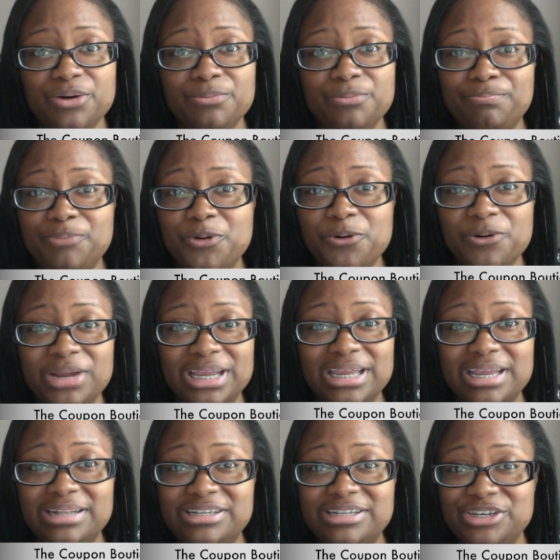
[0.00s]
pouring it
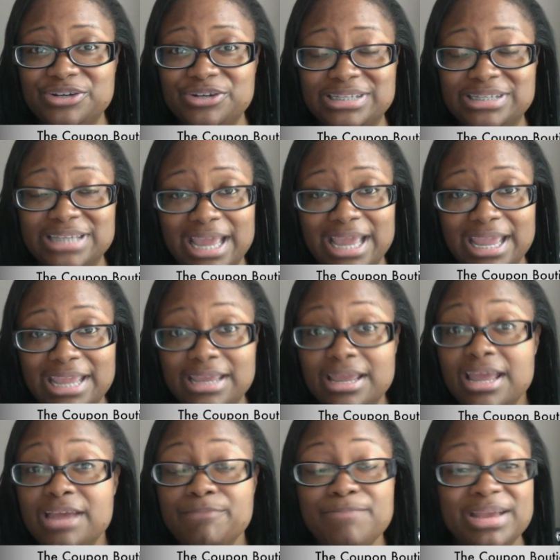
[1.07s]
into your tank,
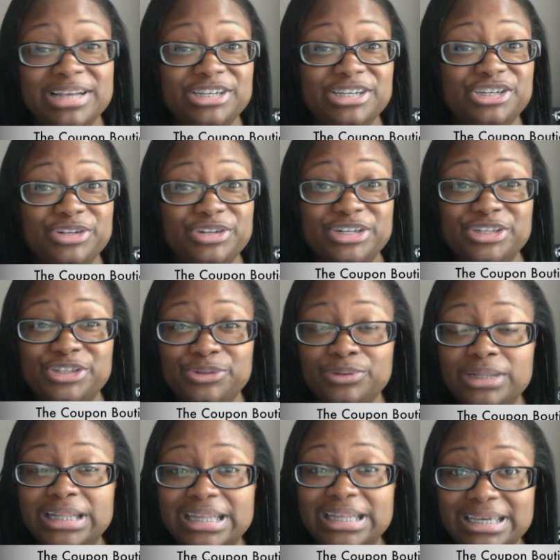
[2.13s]
making sure there's no
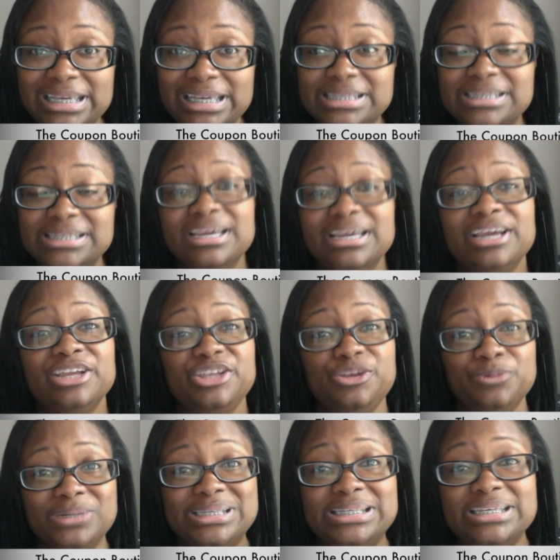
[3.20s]
leaks, you
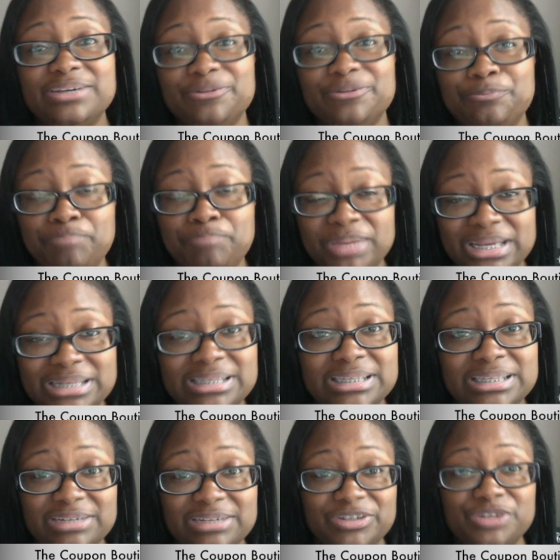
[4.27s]
will see a big
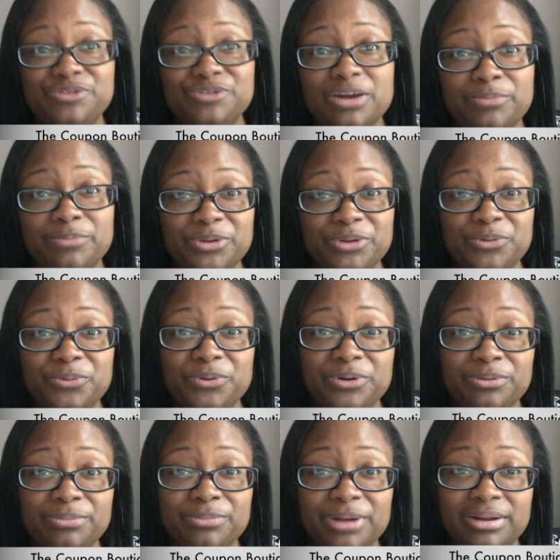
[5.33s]
significant drop in your
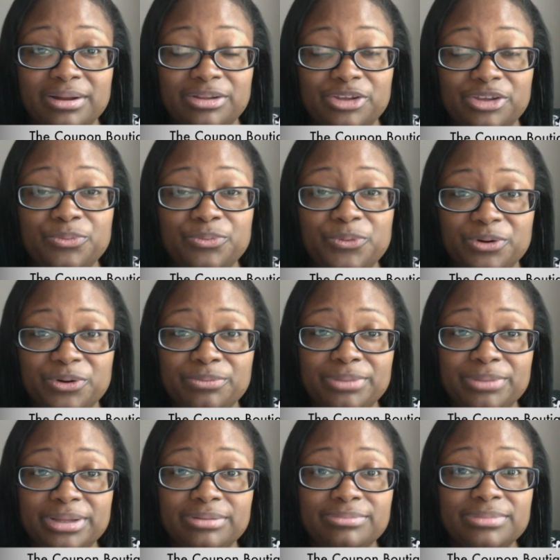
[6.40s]
water
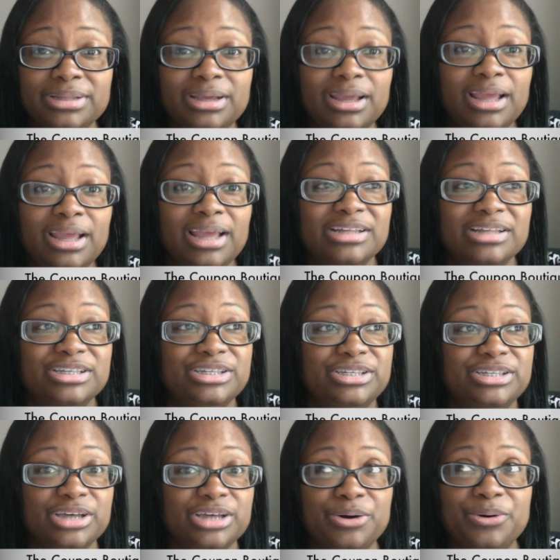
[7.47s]
bill.
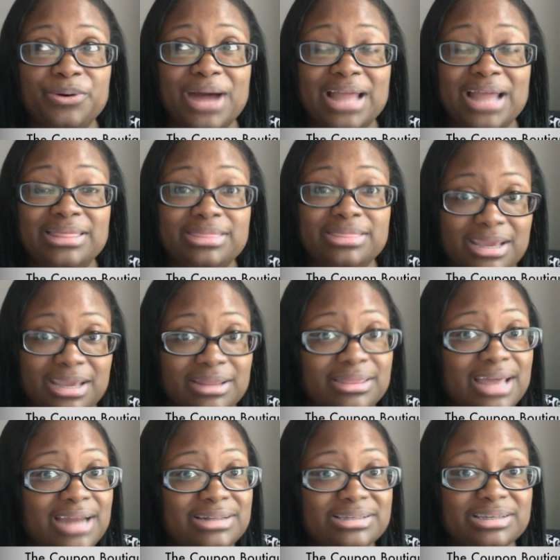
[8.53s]
So I think
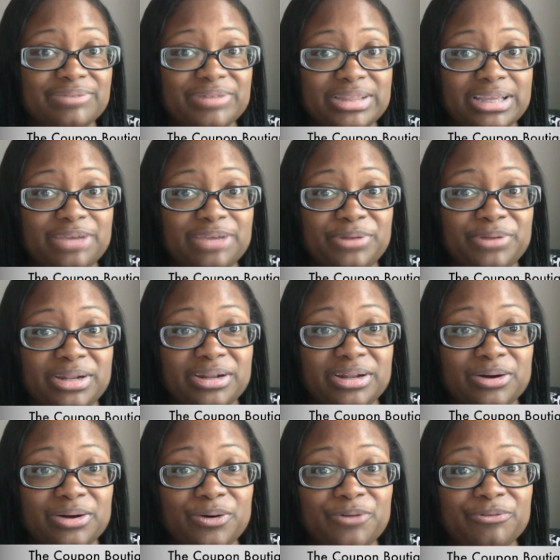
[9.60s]
that is everything we need to
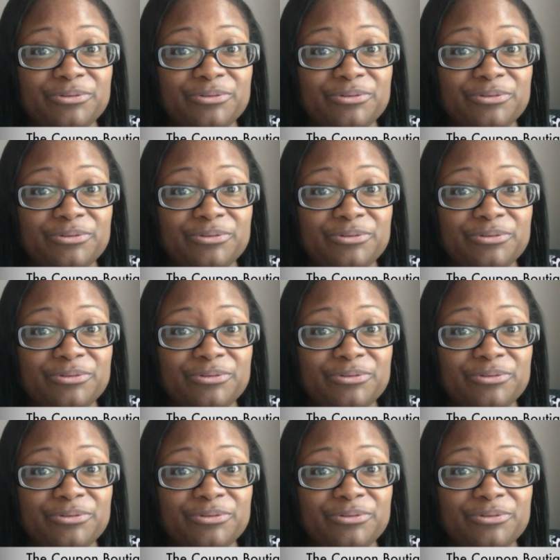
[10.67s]
go over.